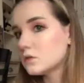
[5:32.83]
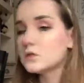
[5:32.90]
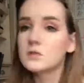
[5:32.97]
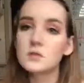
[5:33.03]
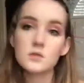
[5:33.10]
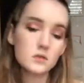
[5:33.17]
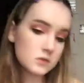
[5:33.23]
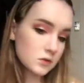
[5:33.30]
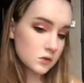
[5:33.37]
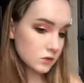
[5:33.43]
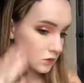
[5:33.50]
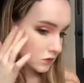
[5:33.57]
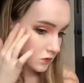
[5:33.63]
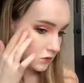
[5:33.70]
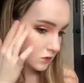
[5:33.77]
It's kind of
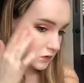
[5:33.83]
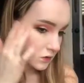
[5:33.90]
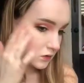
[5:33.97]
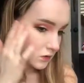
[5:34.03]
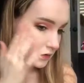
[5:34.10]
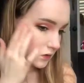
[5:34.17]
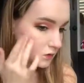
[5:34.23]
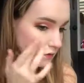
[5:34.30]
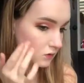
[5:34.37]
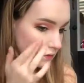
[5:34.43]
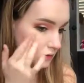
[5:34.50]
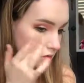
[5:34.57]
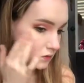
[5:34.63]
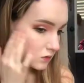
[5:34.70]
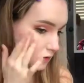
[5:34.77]
blinding. I like it.